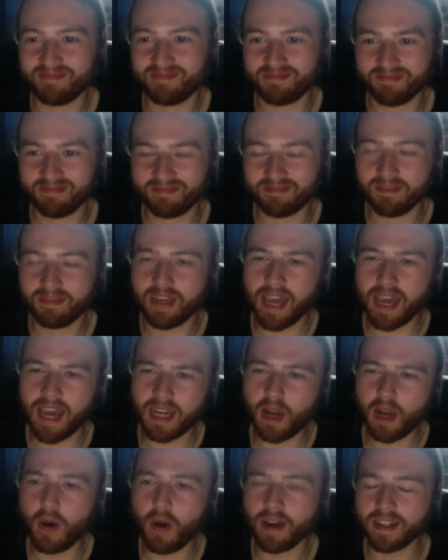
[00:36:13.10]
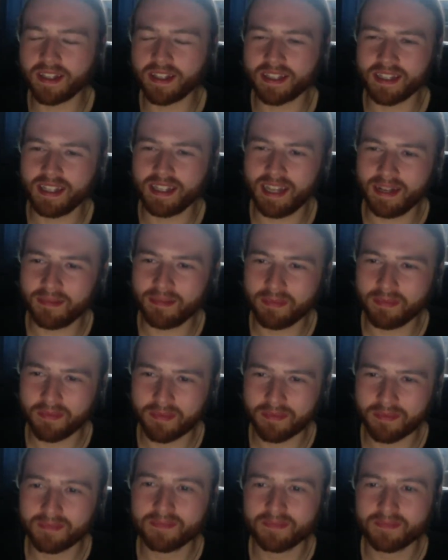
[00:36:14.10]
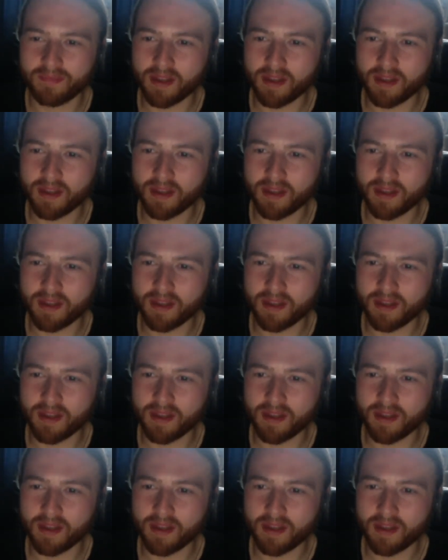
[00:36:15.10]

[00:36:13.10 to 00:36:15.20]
Yeah, no, I can see that. I can